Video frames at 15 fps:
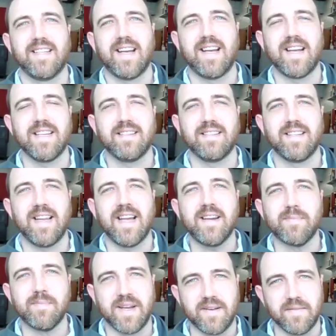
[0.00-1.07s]
I had
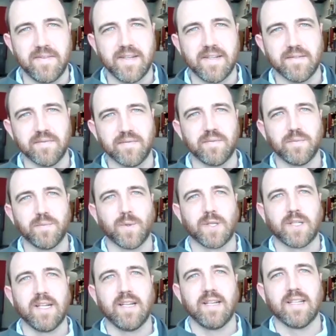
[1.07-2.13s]
a benefit of
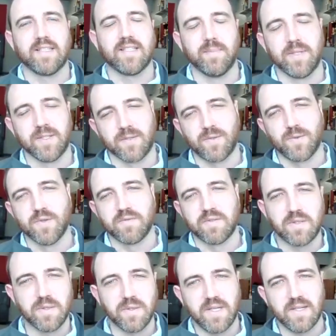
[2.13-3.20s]
working at the middle school for
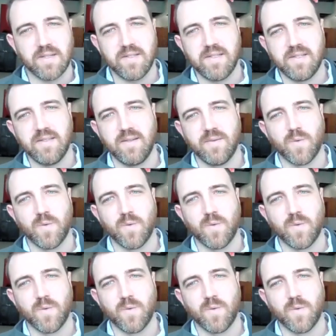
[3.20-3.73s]
2 years